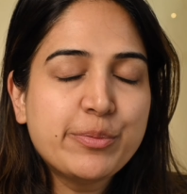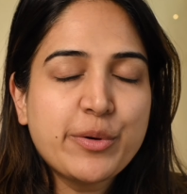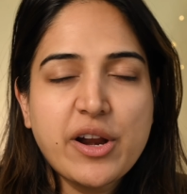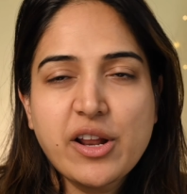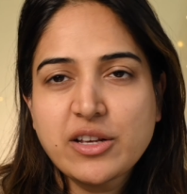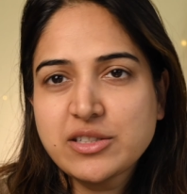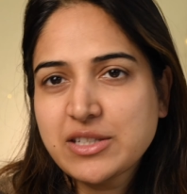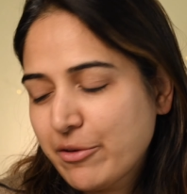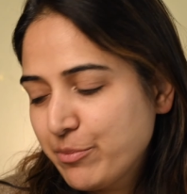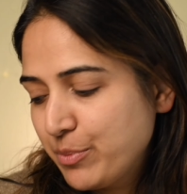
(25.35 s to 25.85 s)

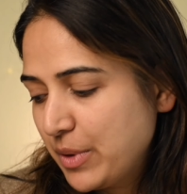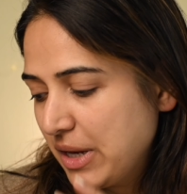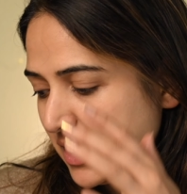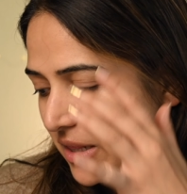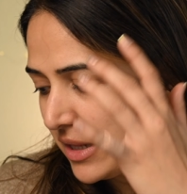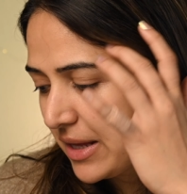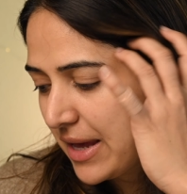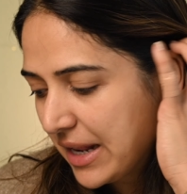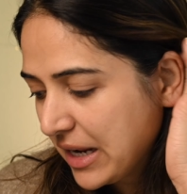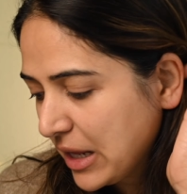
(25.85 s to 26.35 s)
products have
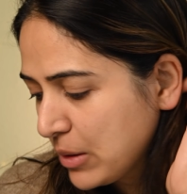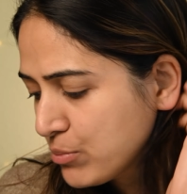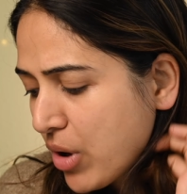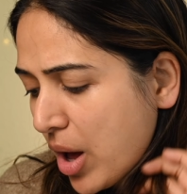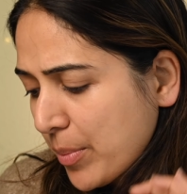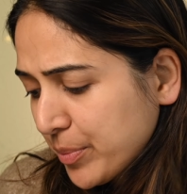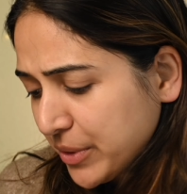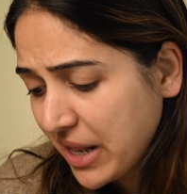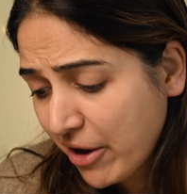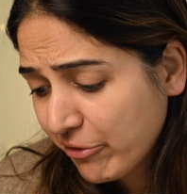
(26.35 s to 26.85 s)
been gaining
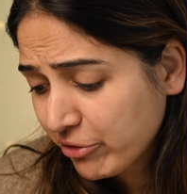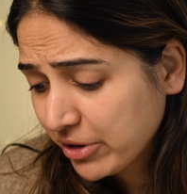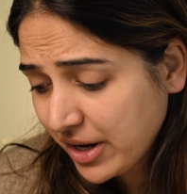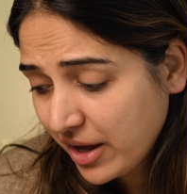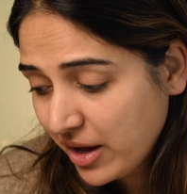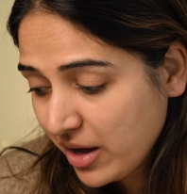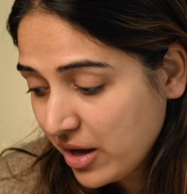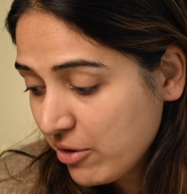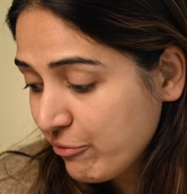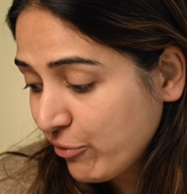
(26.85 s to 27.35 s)

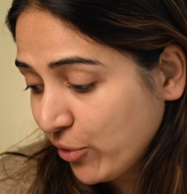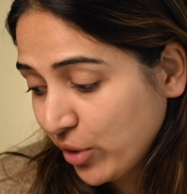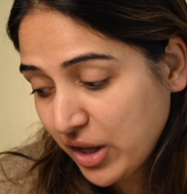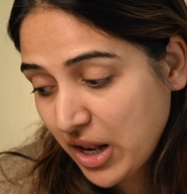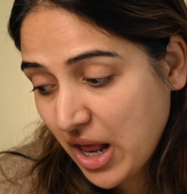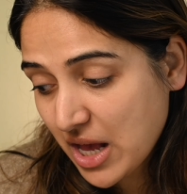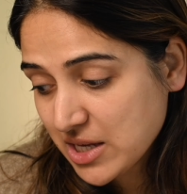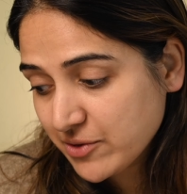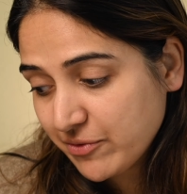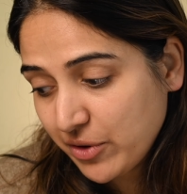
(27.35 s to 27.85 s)
popularity for the
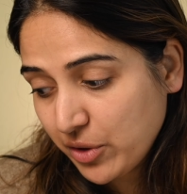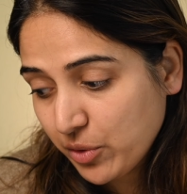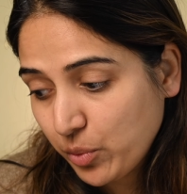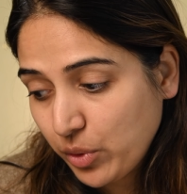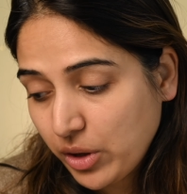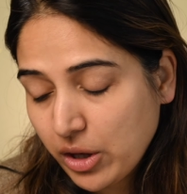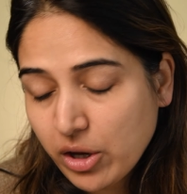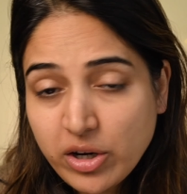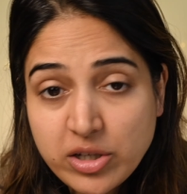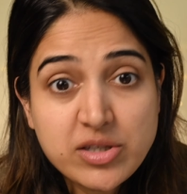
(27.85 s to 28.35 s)
last few
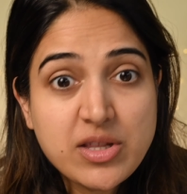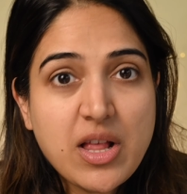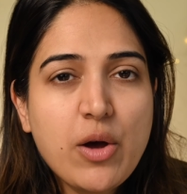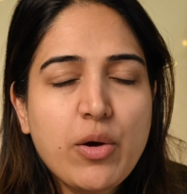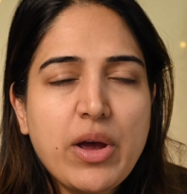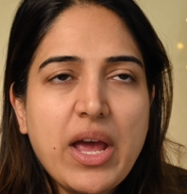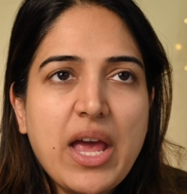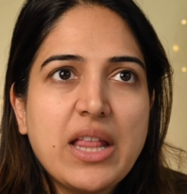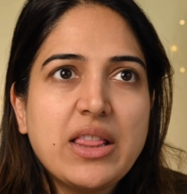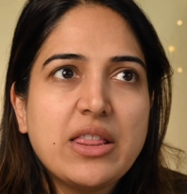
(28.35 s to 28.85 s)
years now,
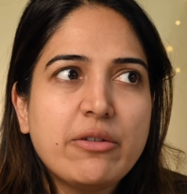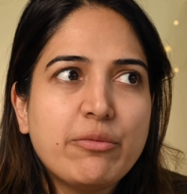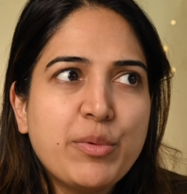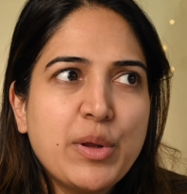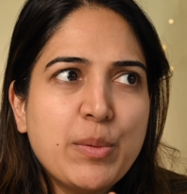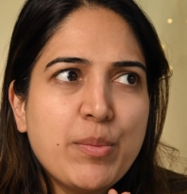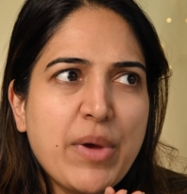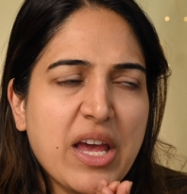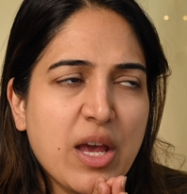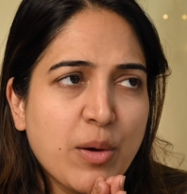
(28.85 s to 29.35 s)
and they've
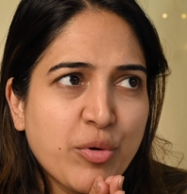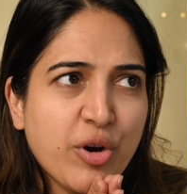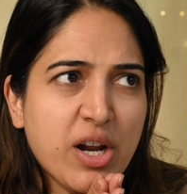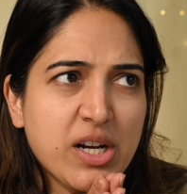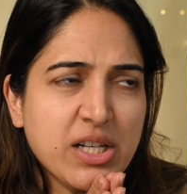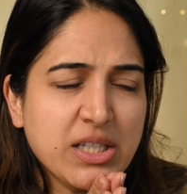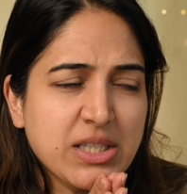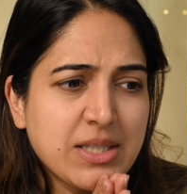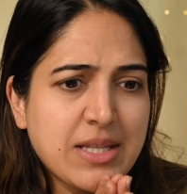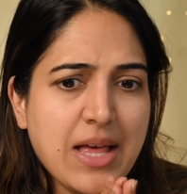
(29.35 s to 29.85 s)
been making
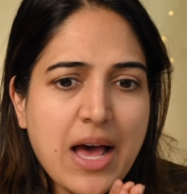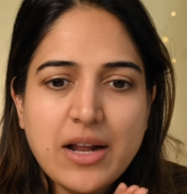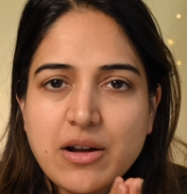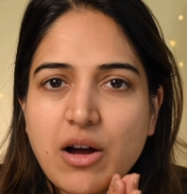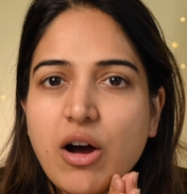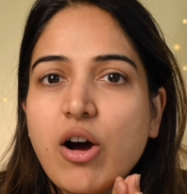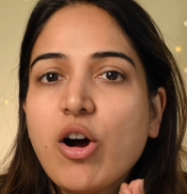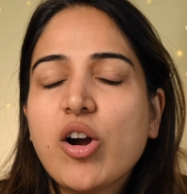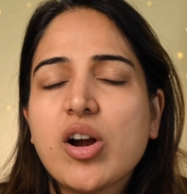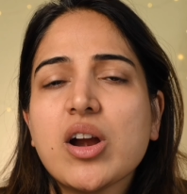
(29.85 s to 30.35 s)
products that
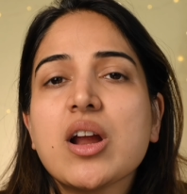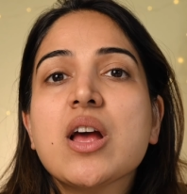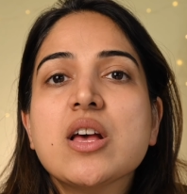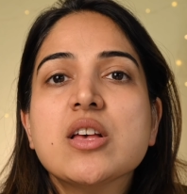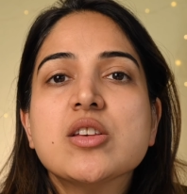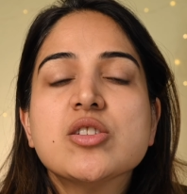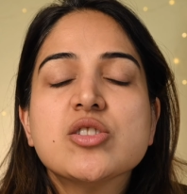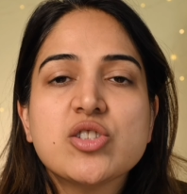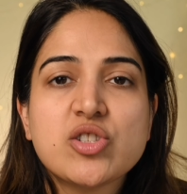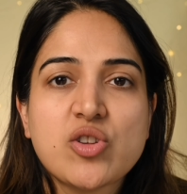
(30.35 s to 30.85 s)
are
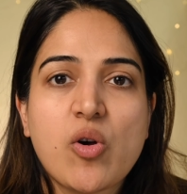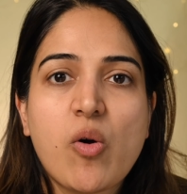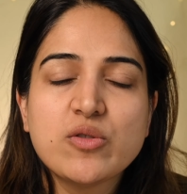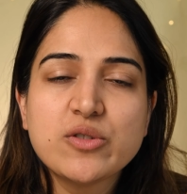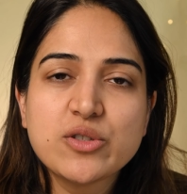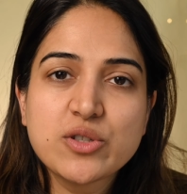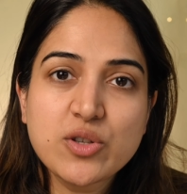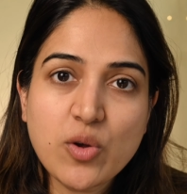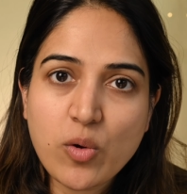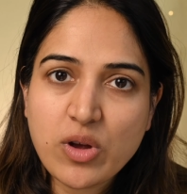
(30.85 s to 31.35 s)
so
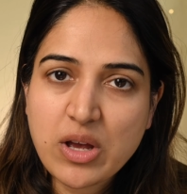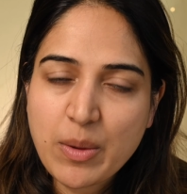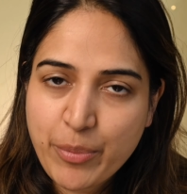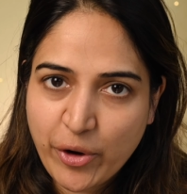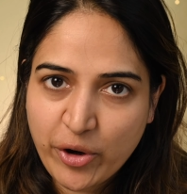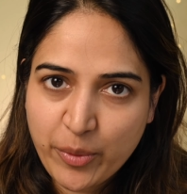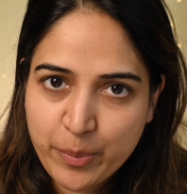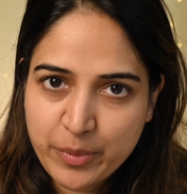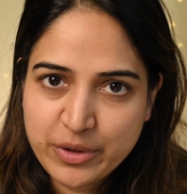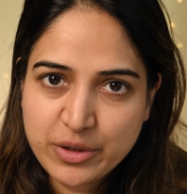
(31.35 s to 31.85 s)

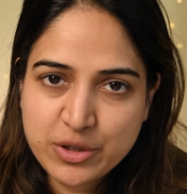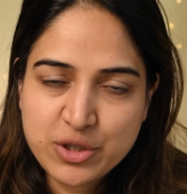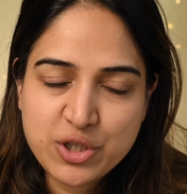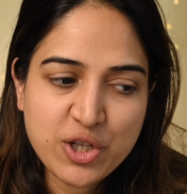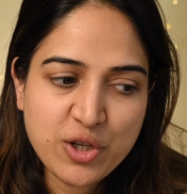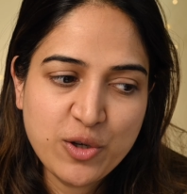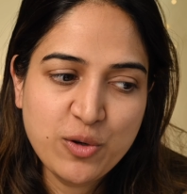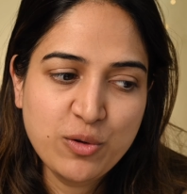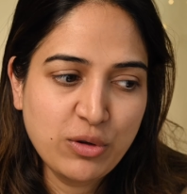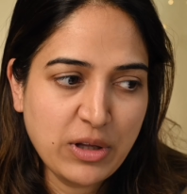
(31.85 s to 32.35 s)
comparable
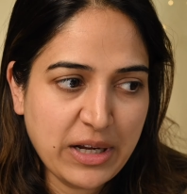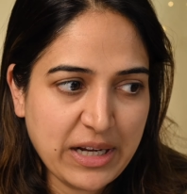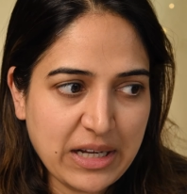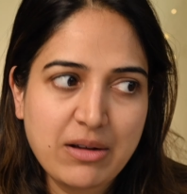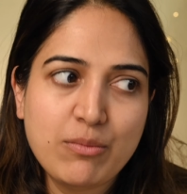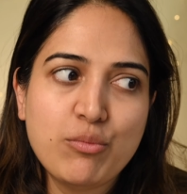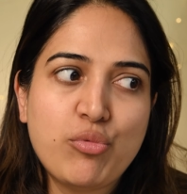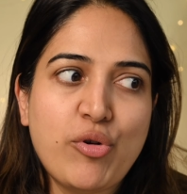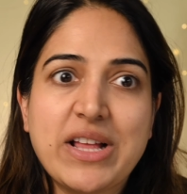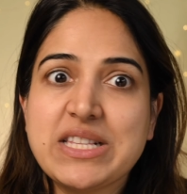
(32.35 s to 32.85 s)
to like
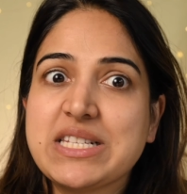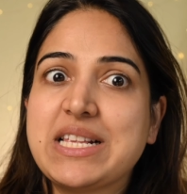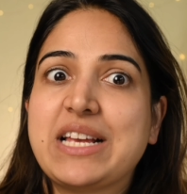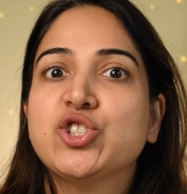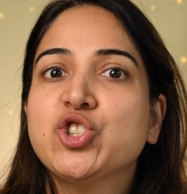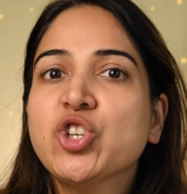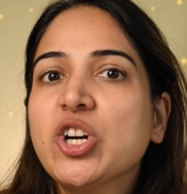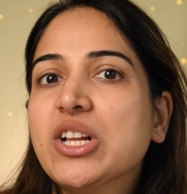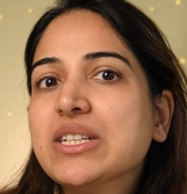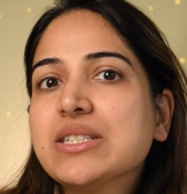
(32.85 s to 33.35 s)
brands like
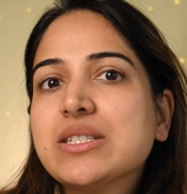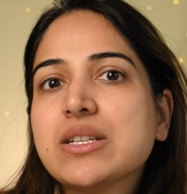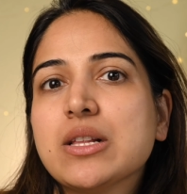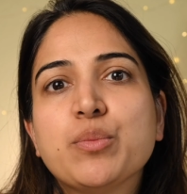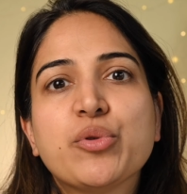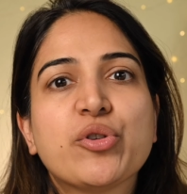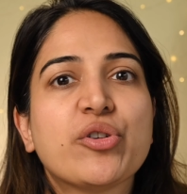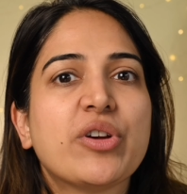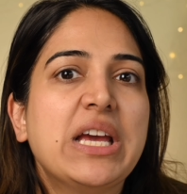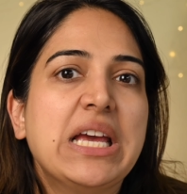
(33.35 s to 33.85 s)
Charlotte
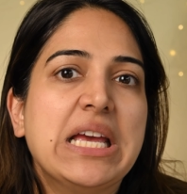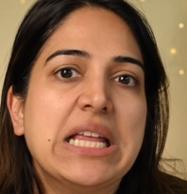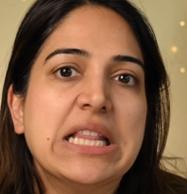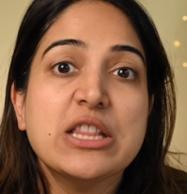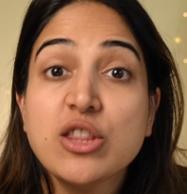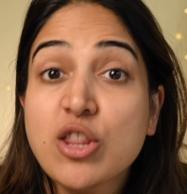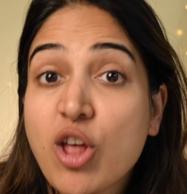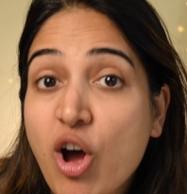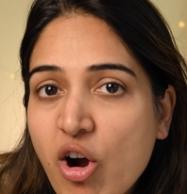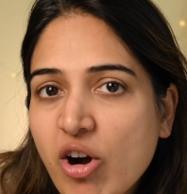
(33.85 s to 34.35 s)
Tilbury,
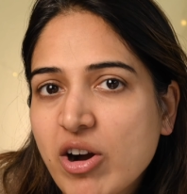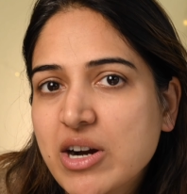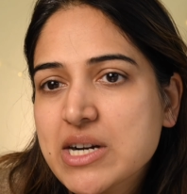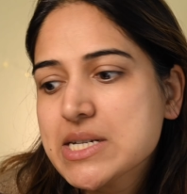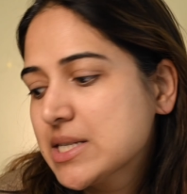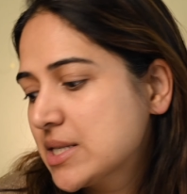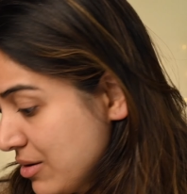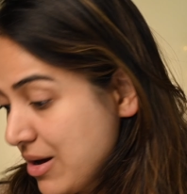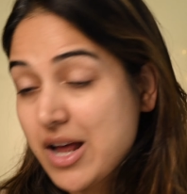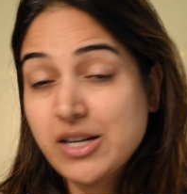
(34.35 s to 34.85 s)

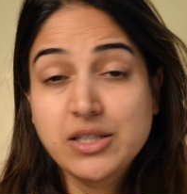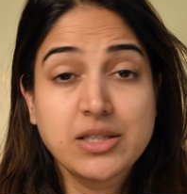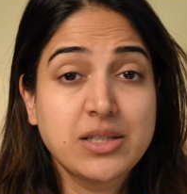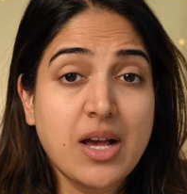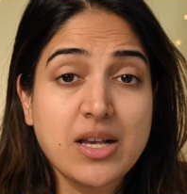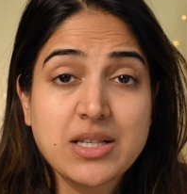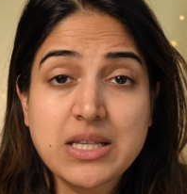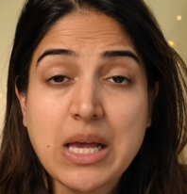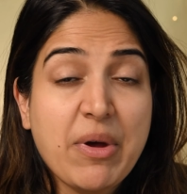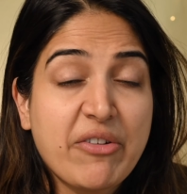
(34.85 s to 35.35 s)
NARS,
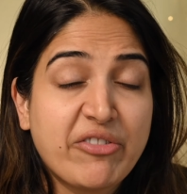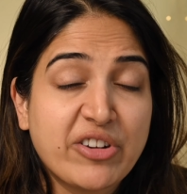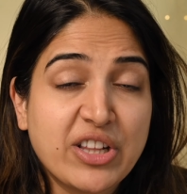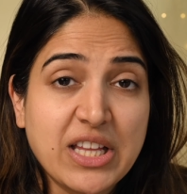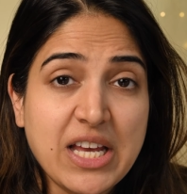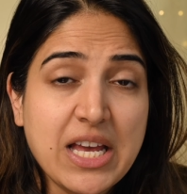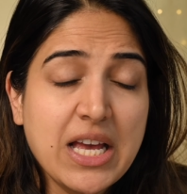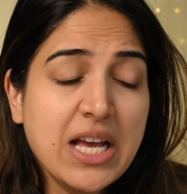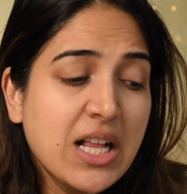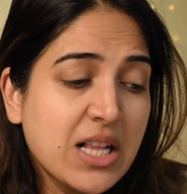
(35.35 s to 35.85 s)
Anastasia
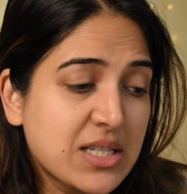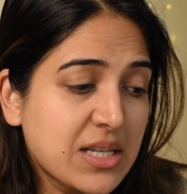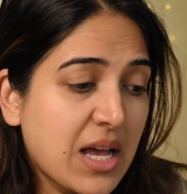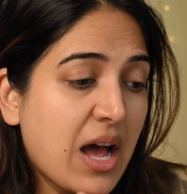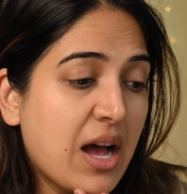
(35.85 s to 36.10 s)
Beverly Hills.